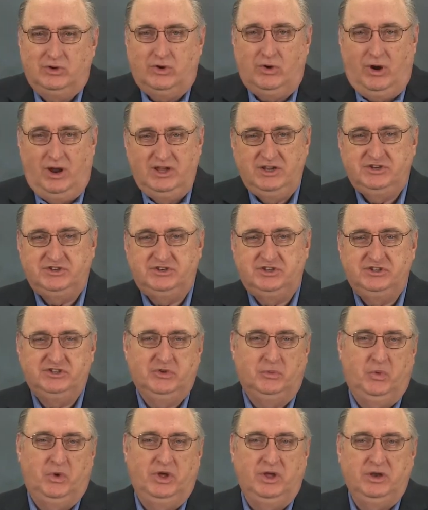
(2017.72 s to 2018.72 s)
Christ
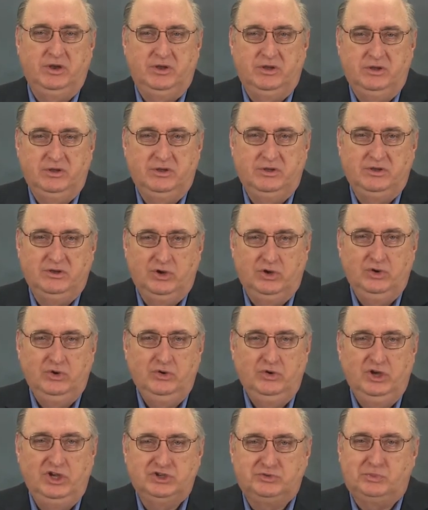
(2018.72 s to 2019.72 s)
is the one
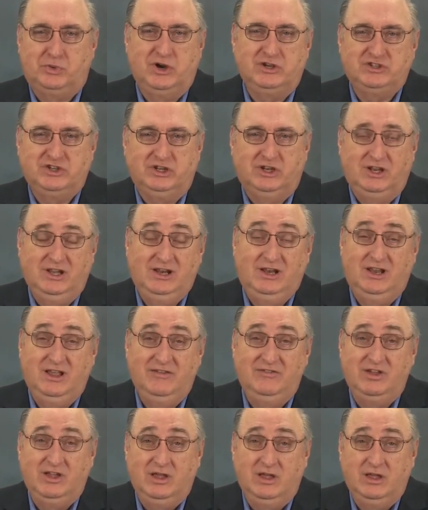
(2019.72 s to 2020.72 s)
who is presently
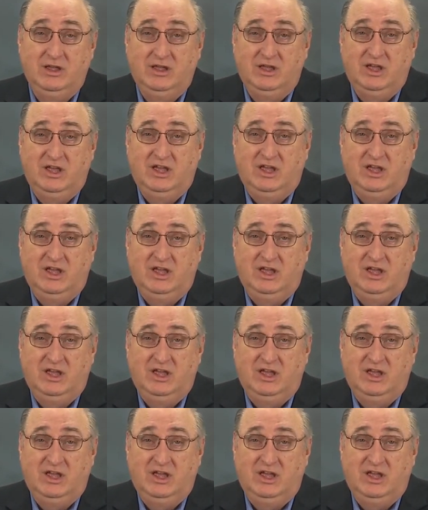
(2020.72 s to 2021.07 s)
living,